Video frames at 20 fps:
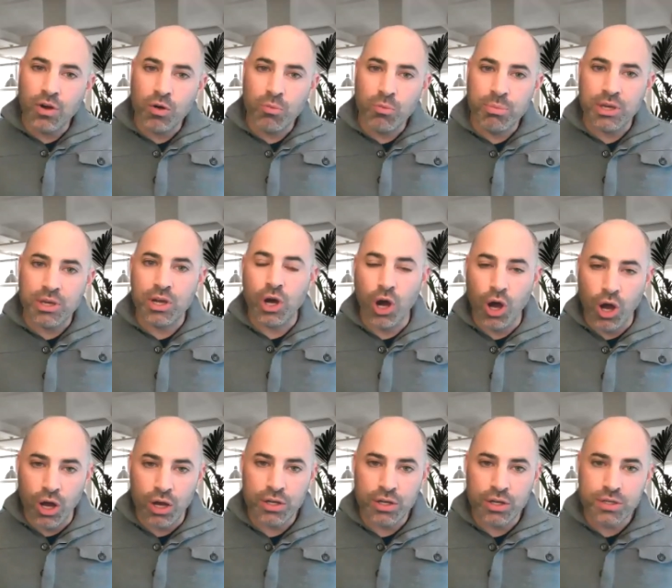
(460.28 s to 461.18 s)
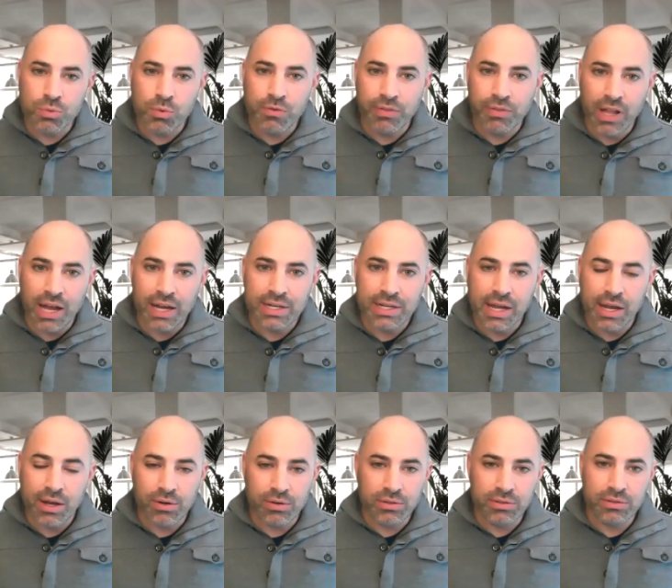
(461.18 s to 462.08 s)
this point in
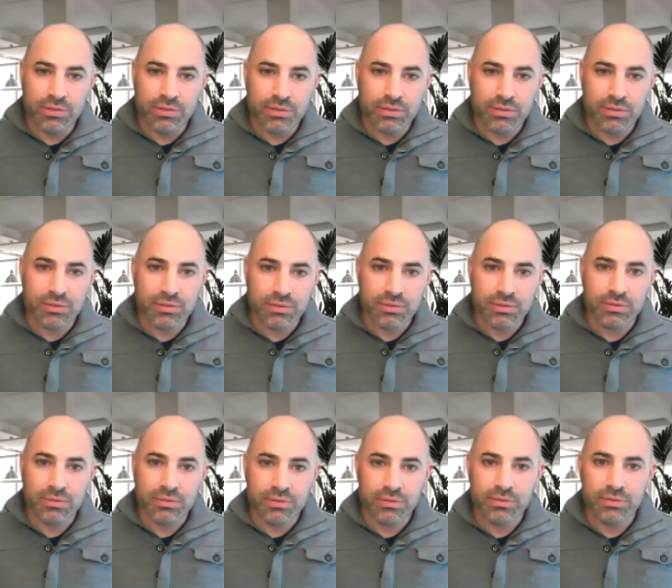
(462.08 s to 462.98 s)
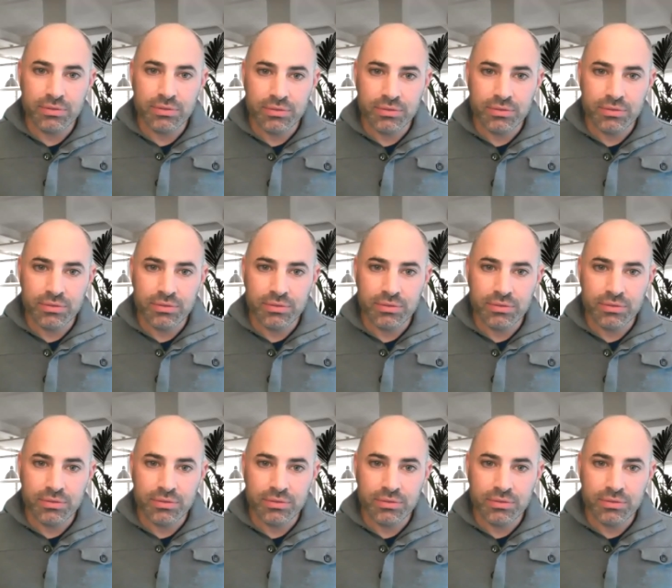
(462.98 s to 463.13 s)
time. What's